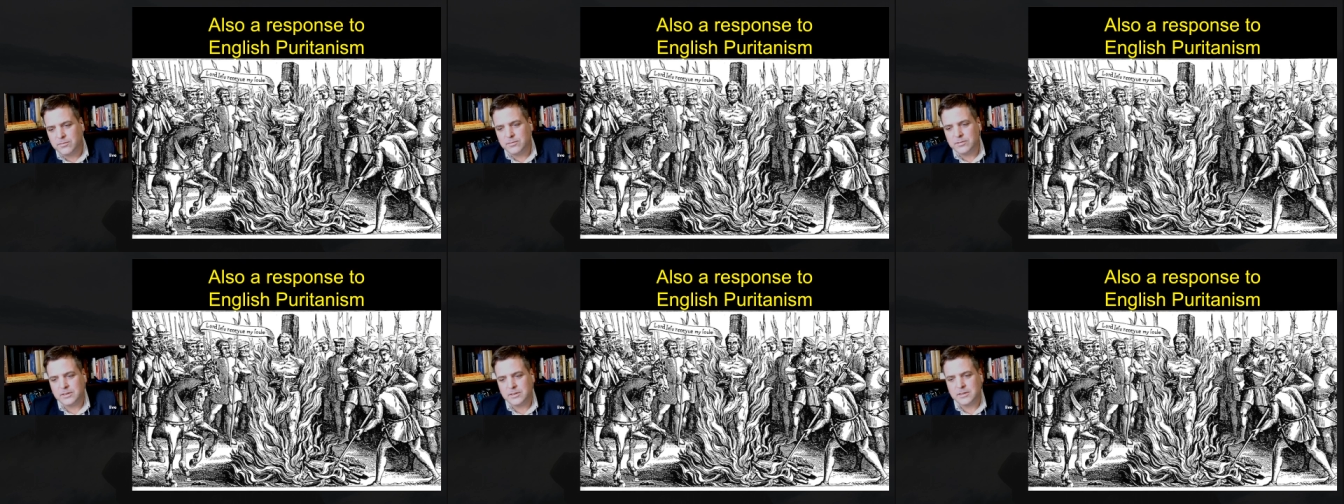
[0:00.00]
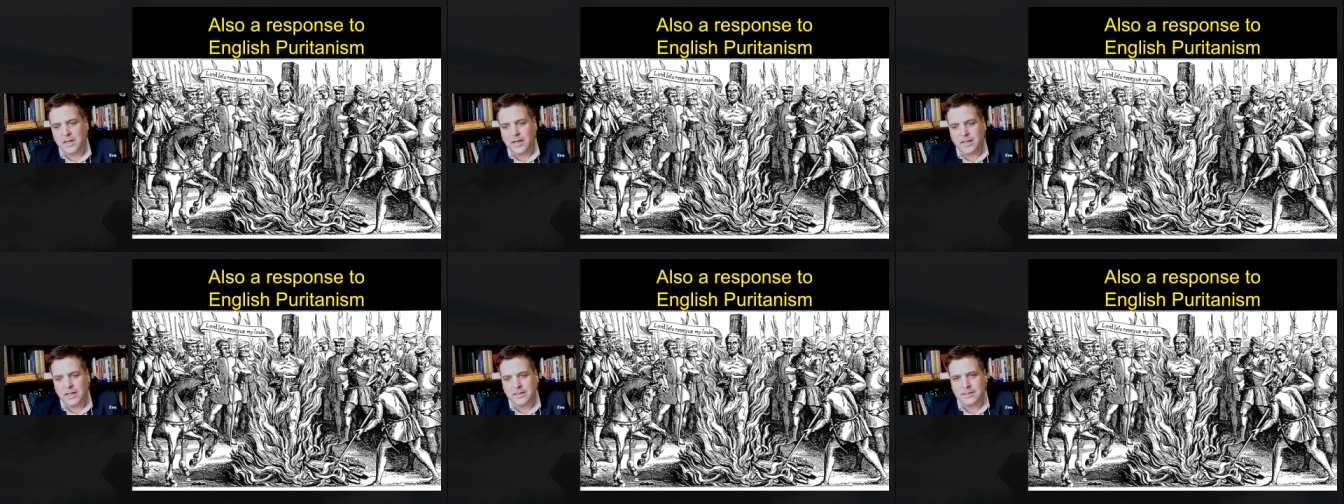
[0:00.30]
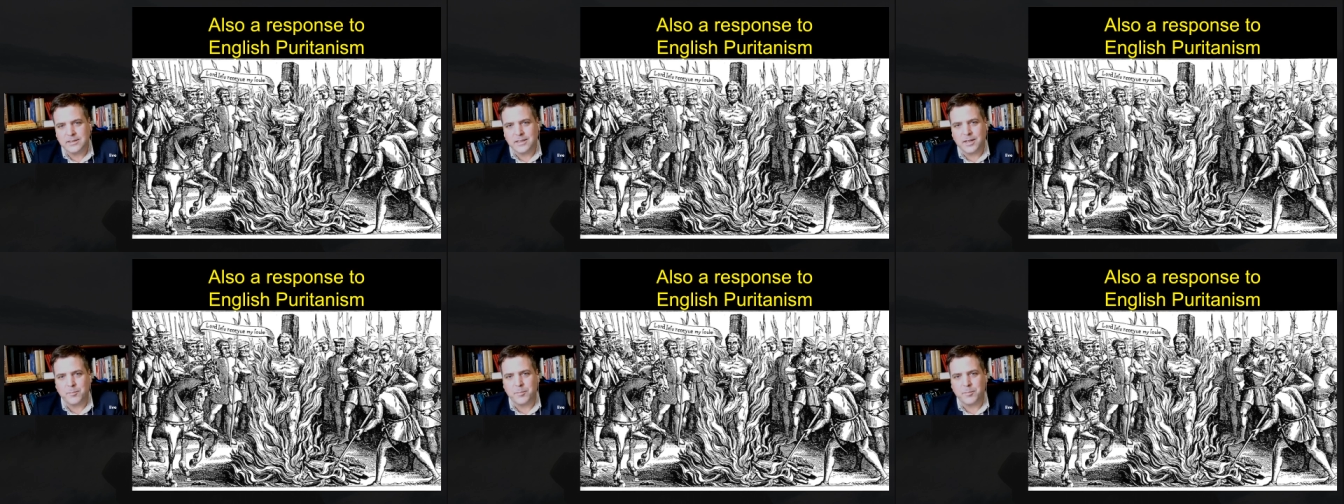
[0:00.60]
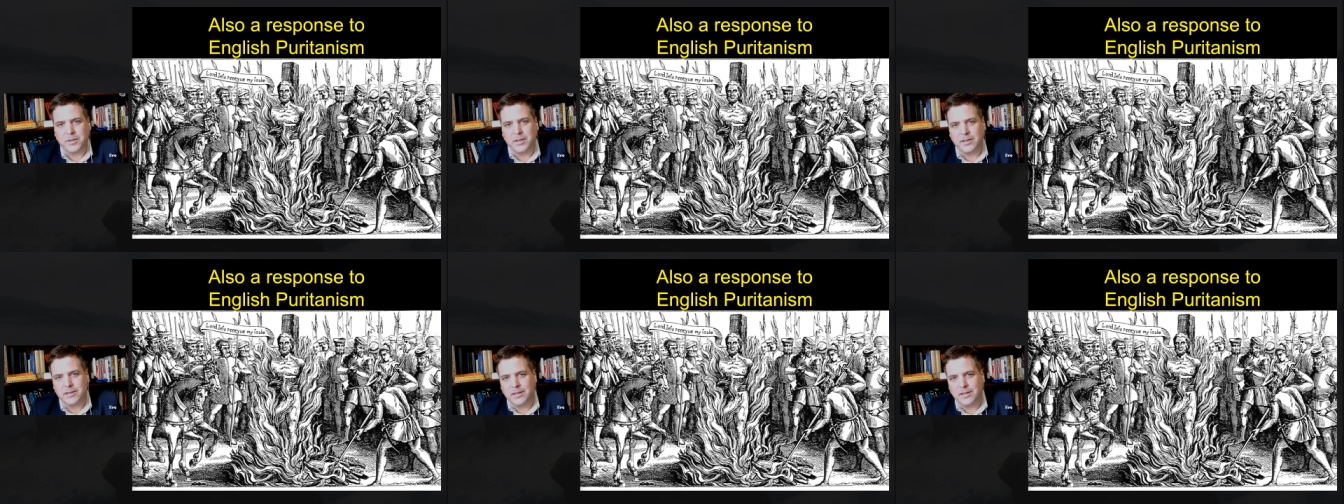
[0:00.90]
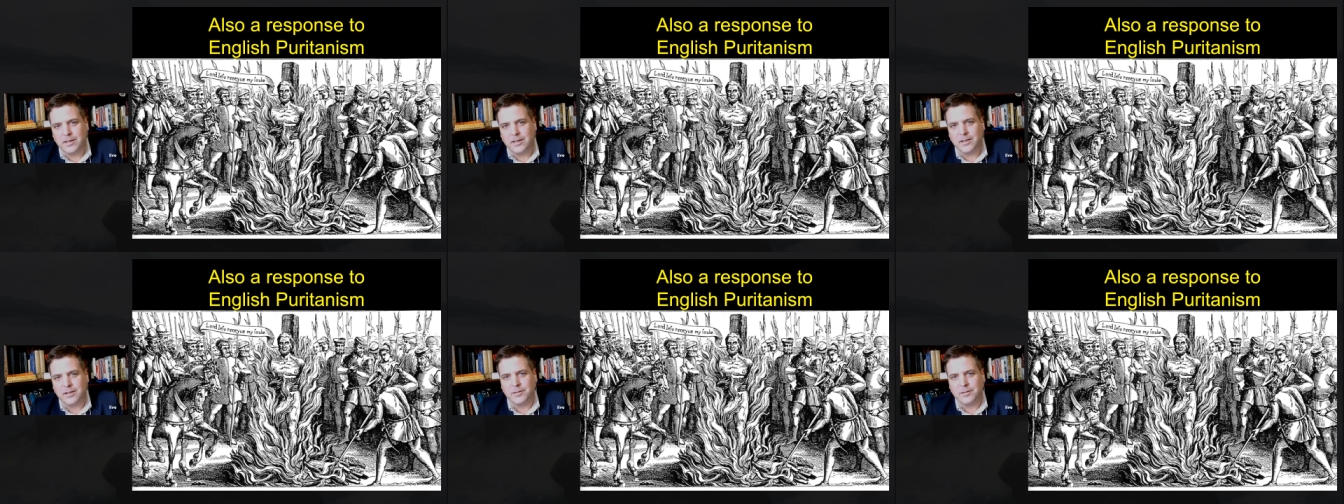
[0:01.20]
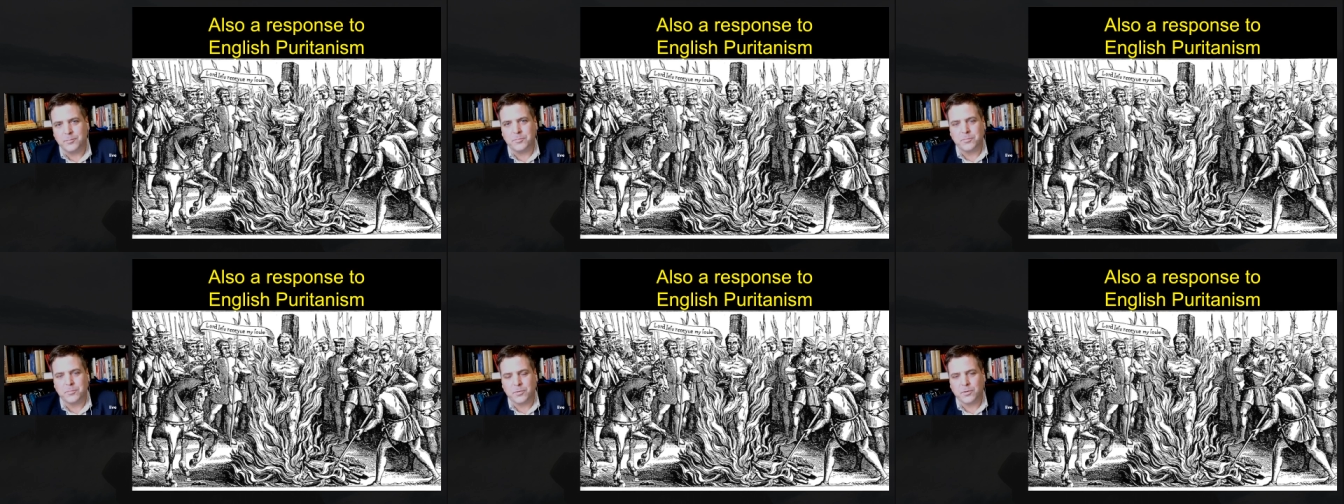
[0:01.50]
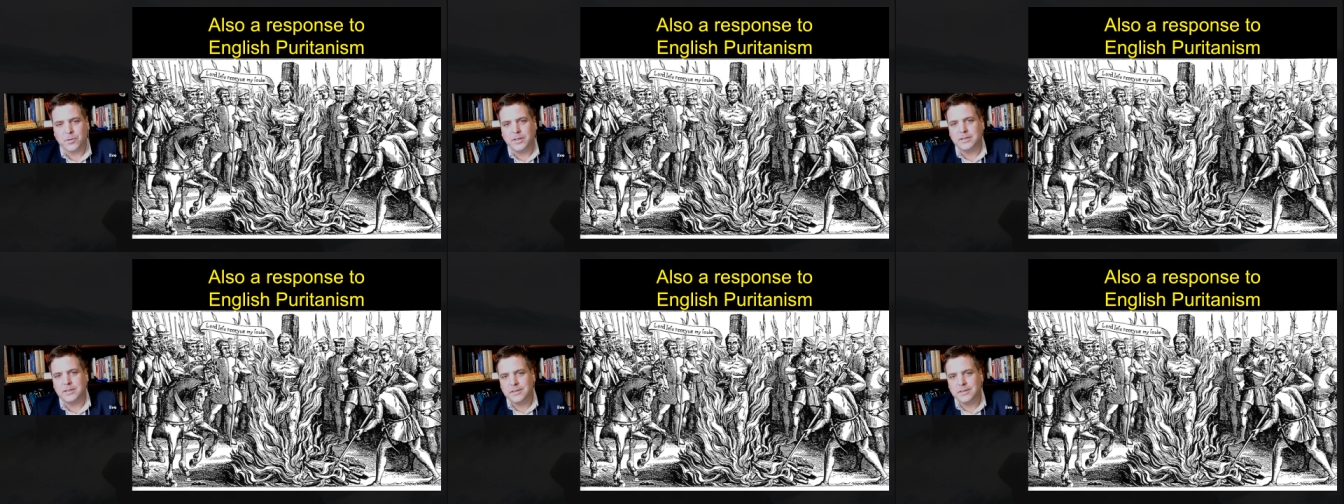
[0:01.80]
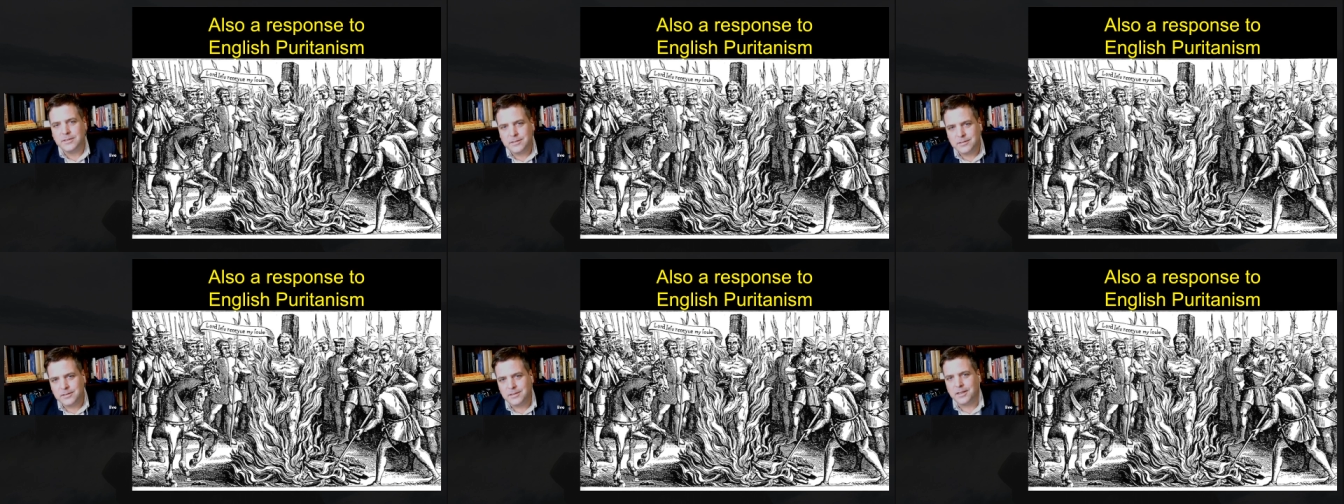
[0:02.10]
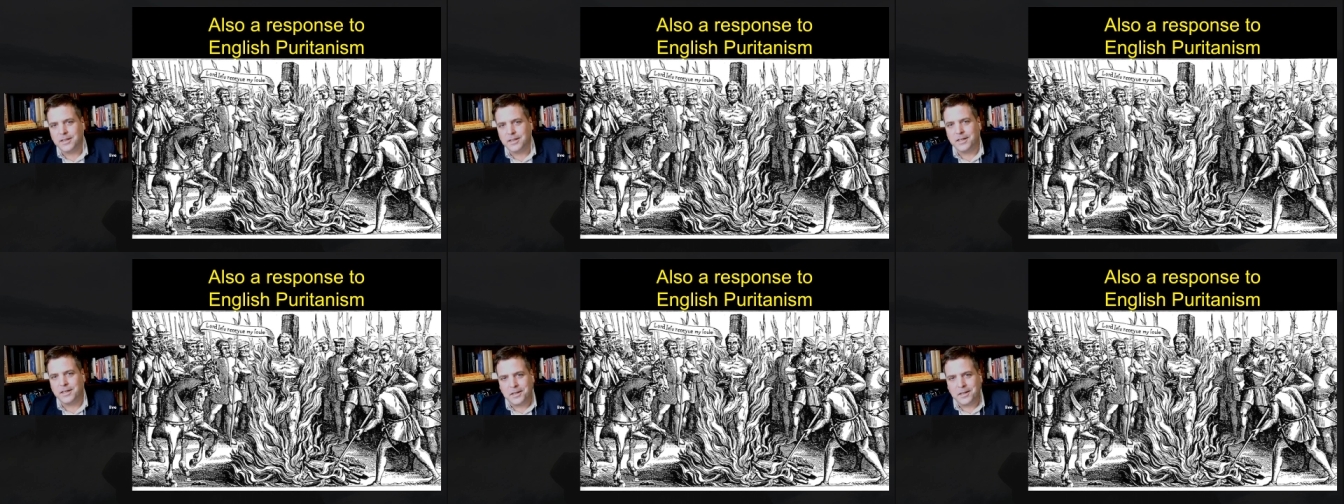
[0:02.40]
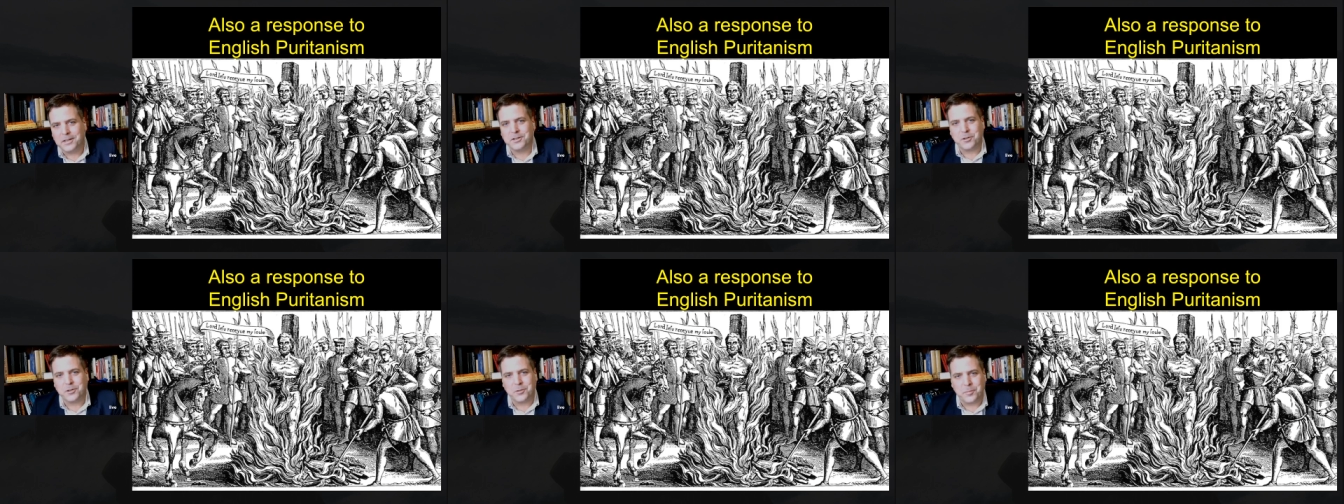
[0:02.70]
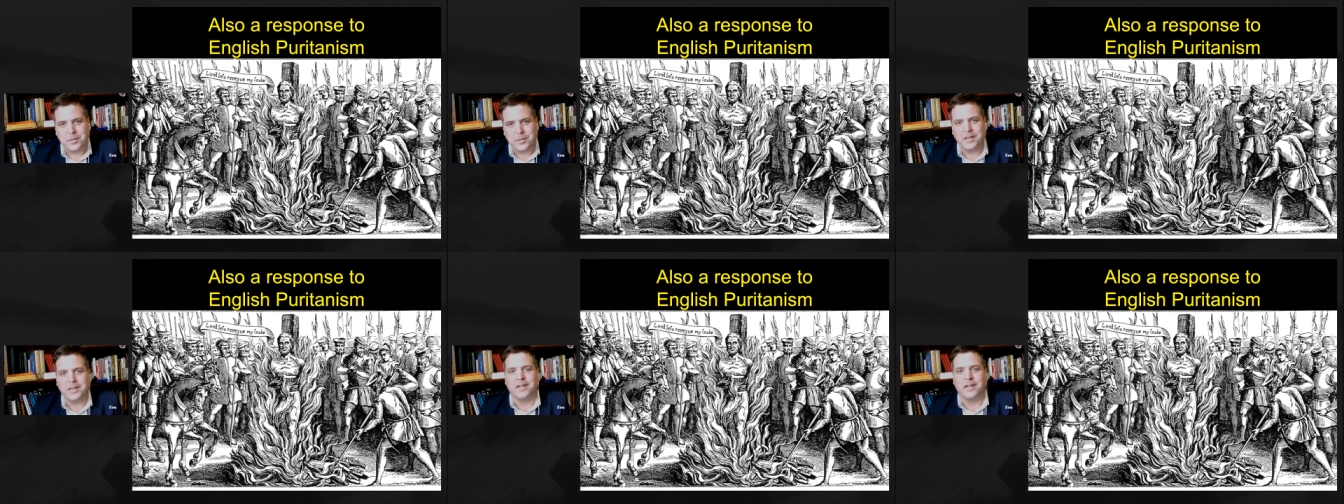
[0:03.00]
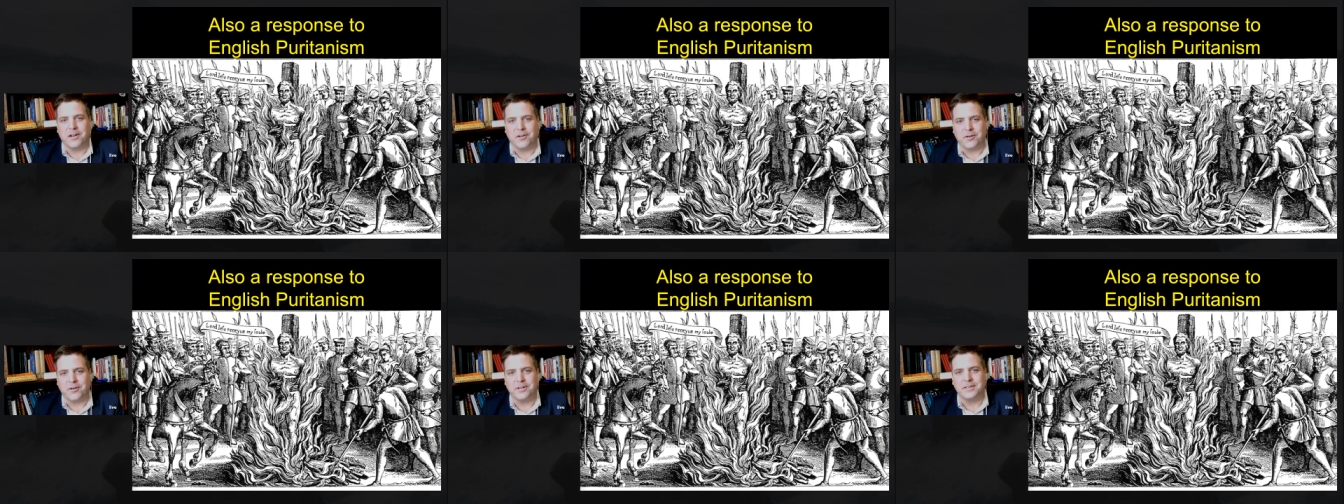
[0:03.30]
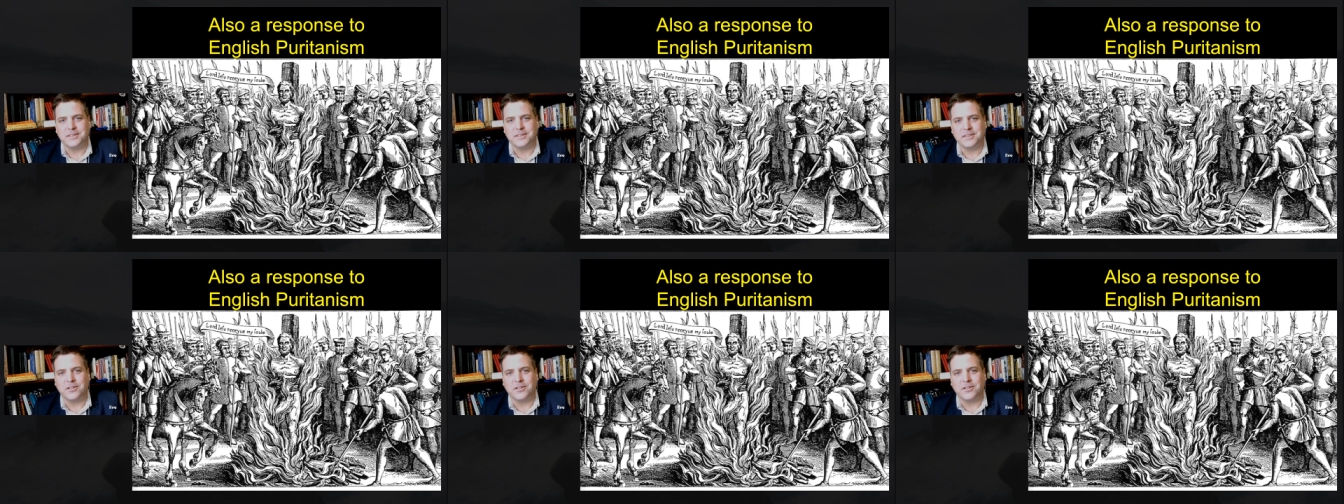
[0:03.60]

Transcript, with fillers: sidestepping the priestly intermediaries.